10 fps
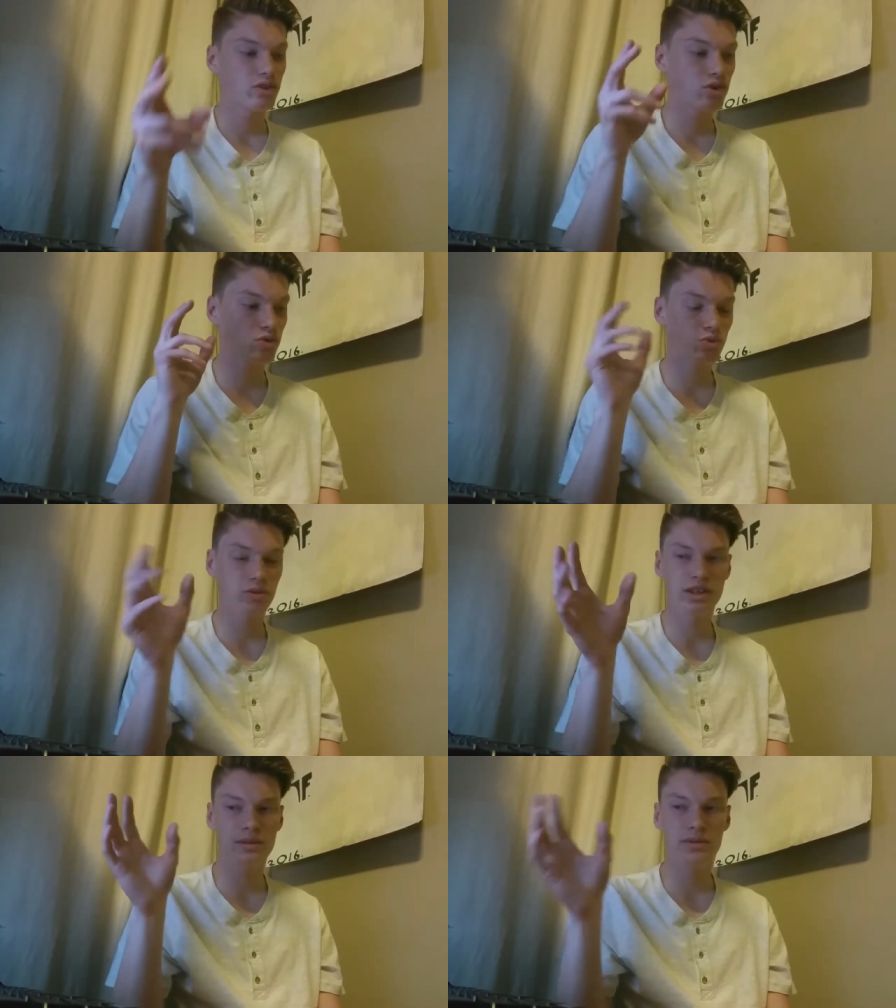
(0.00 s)
So it's
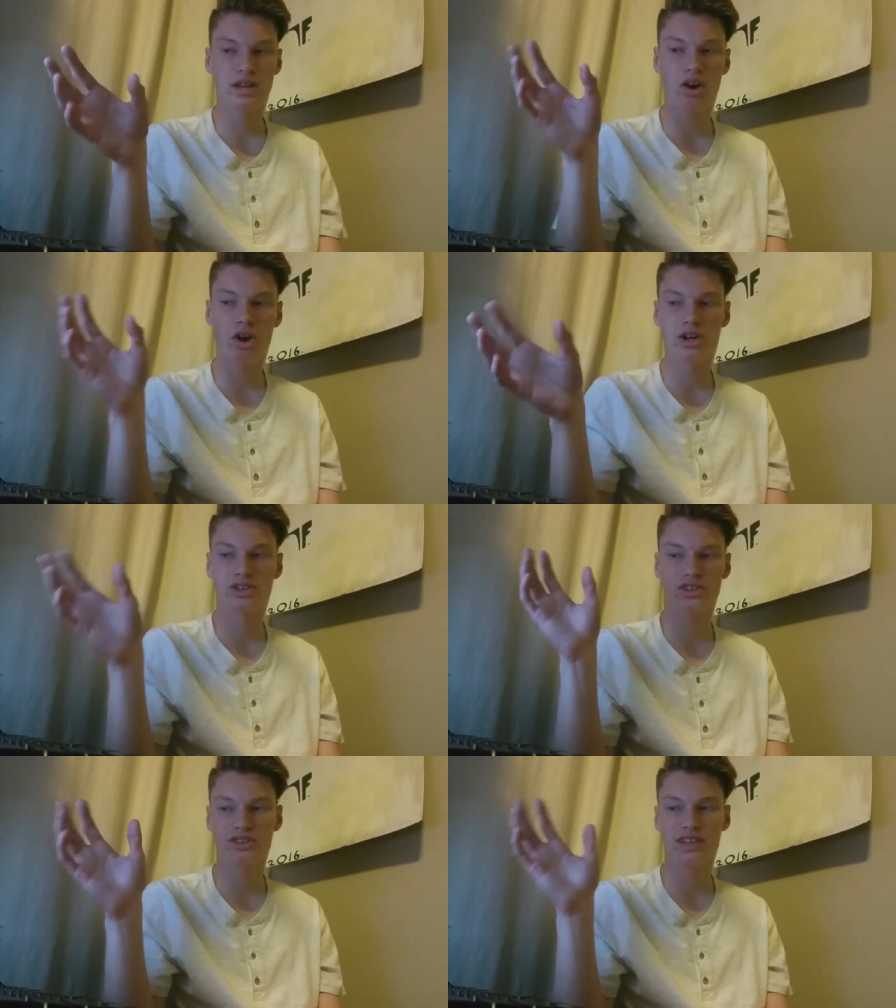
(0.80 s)
really been hard
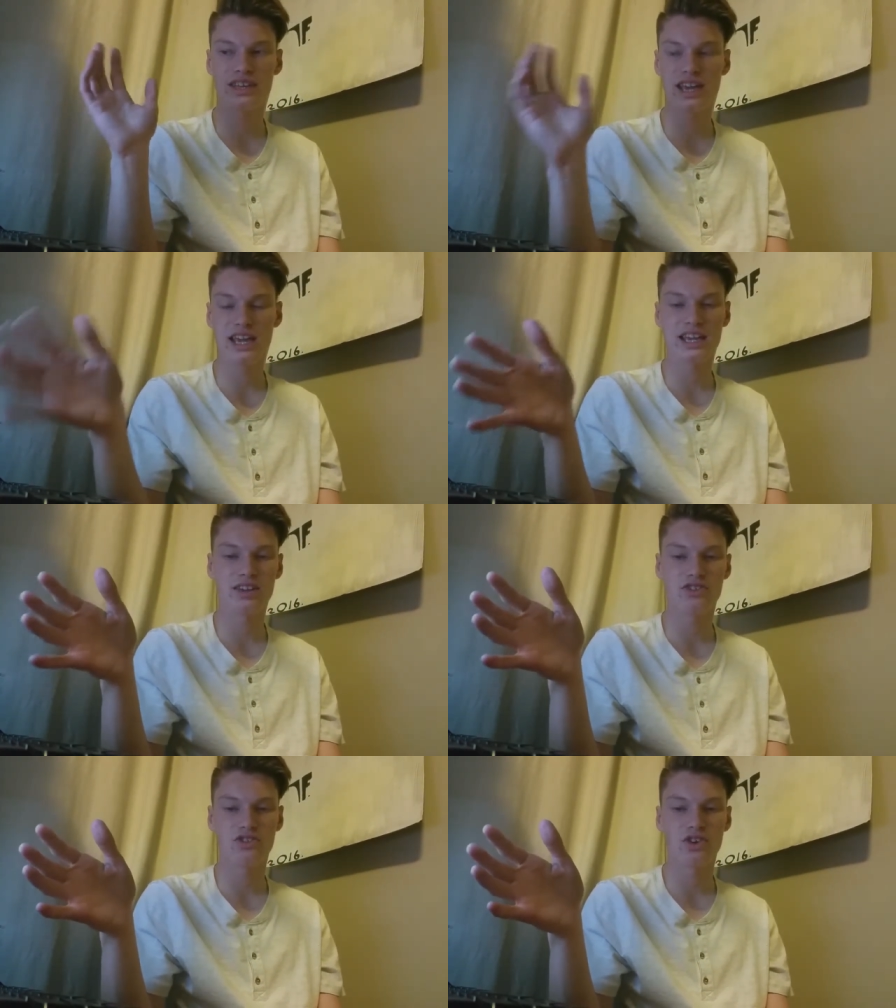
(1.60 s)
just to
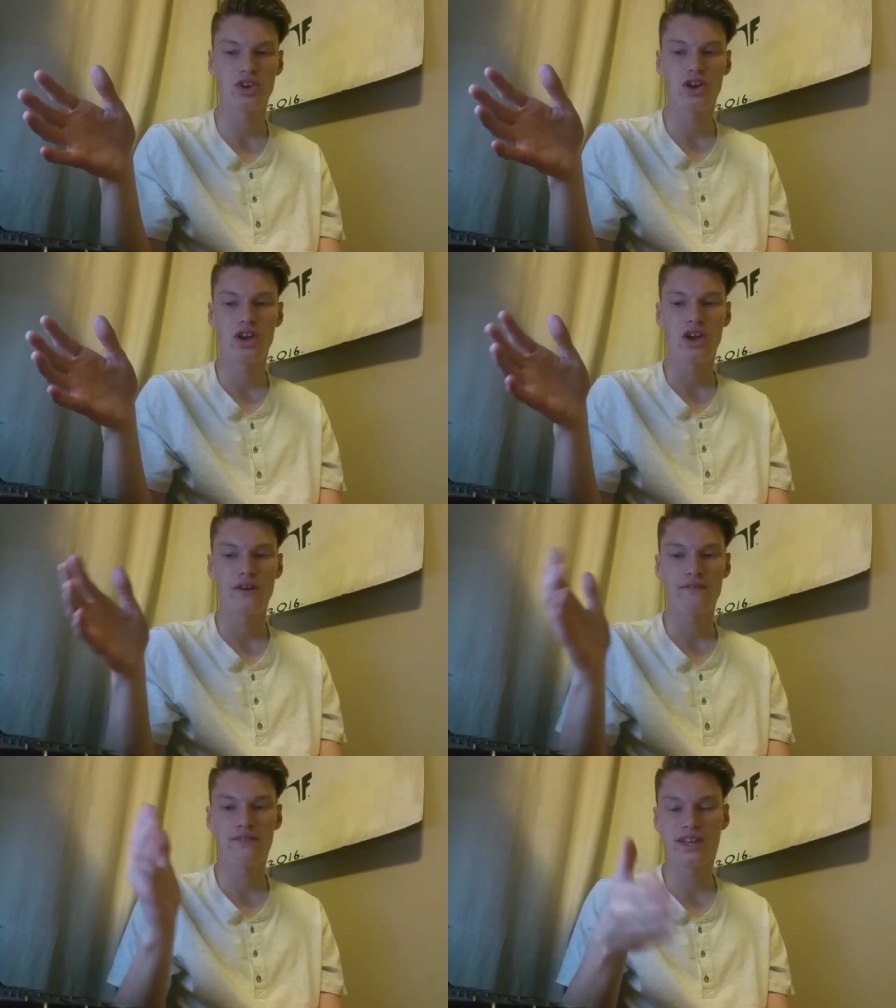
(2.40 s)
gauge
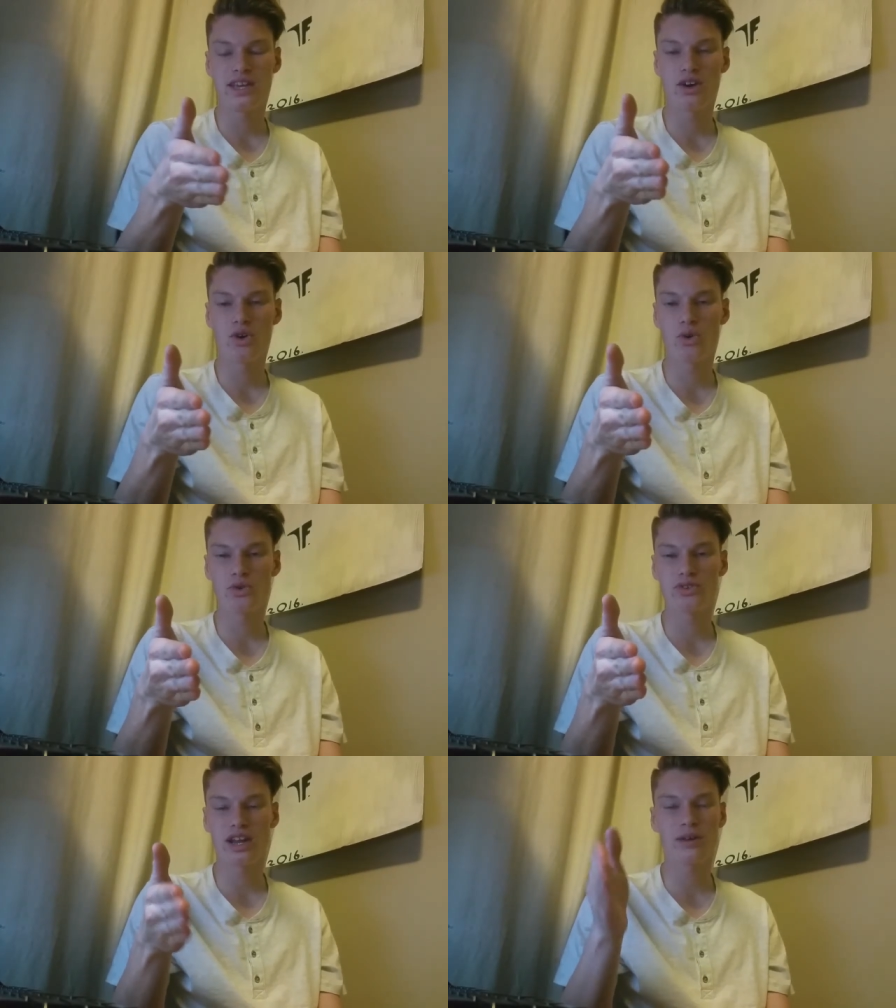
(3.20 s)

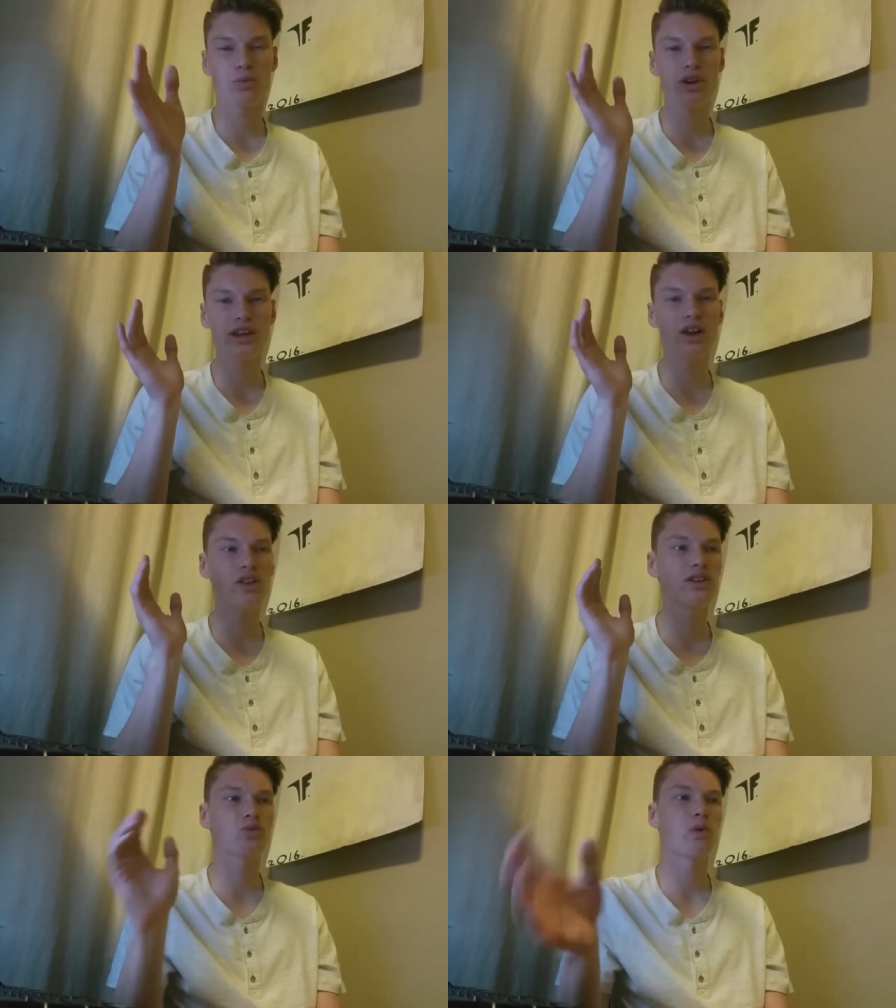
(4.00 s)
videos. And I'm working
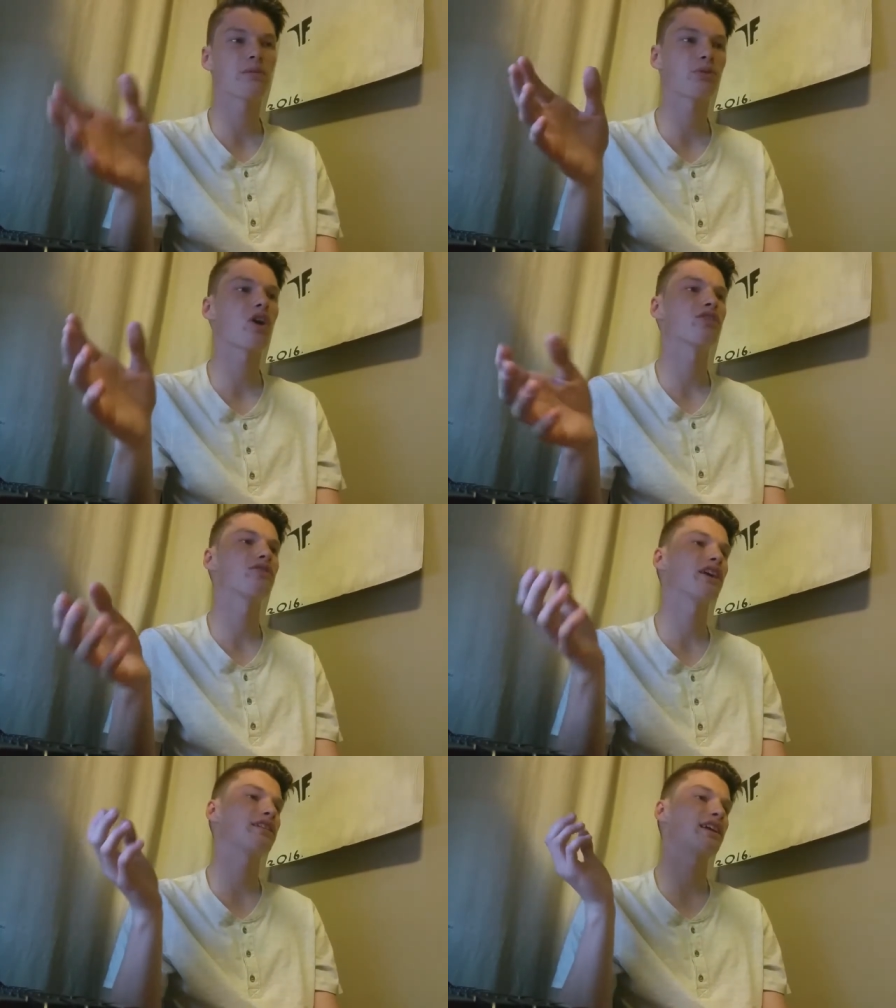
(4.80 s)
on this one
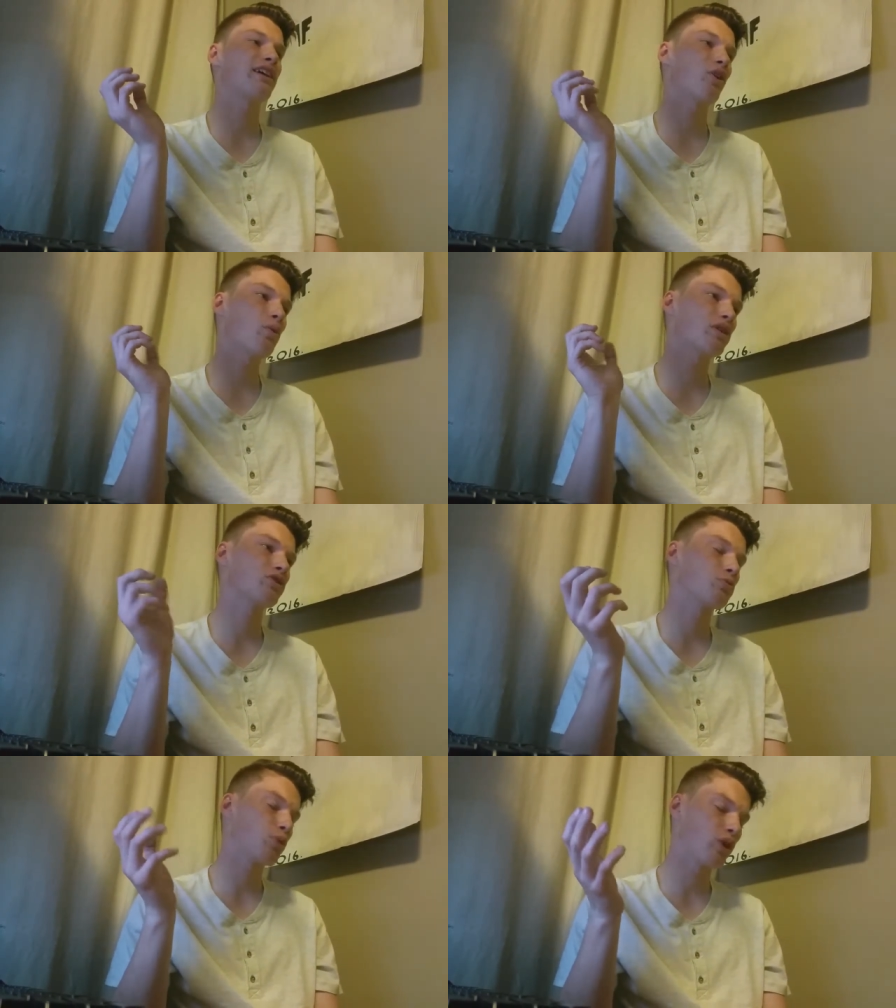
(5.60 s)
project that I don't want to
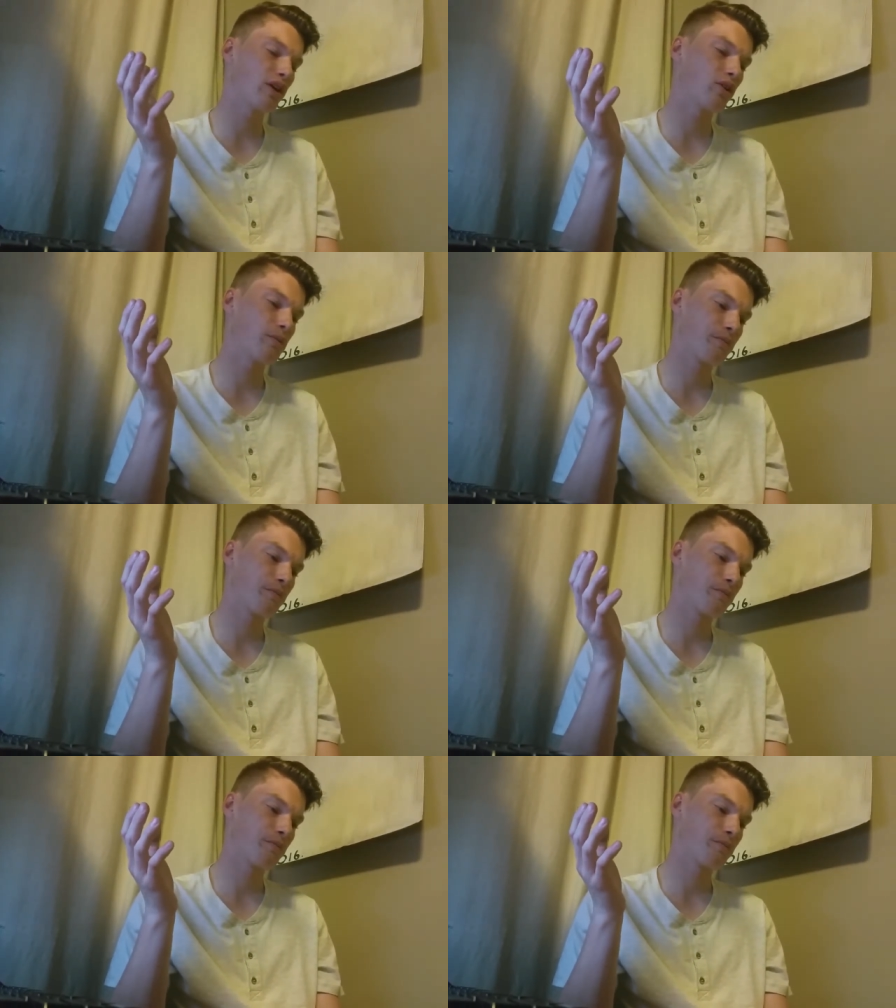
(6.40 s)
spoil.